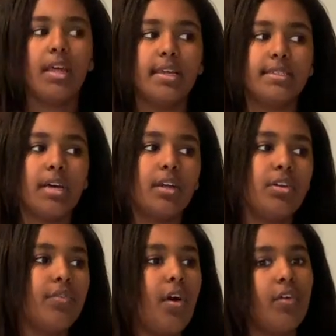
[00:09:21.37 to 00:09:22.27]
It's not
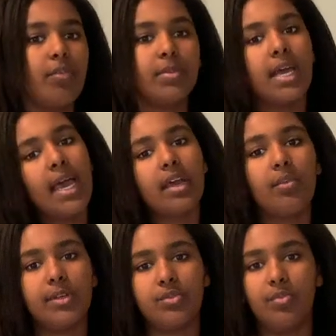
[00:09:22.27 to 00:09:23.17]
too far from Tech,
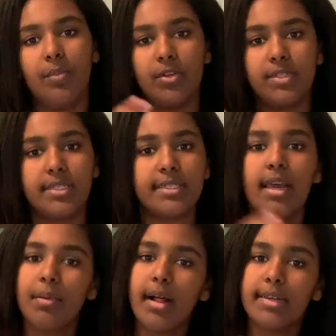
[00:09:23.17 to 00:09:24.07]
which most
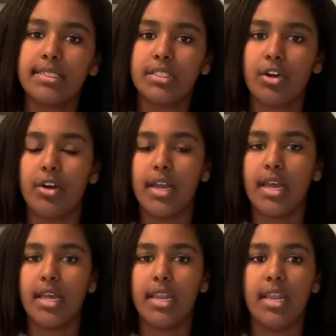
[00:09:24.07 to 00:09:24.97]
STEM classes are
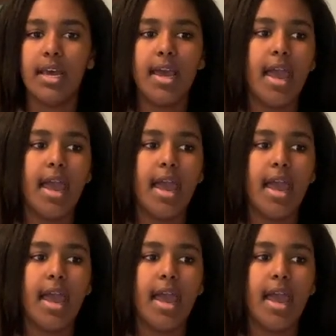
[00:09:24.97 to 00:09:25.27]
in,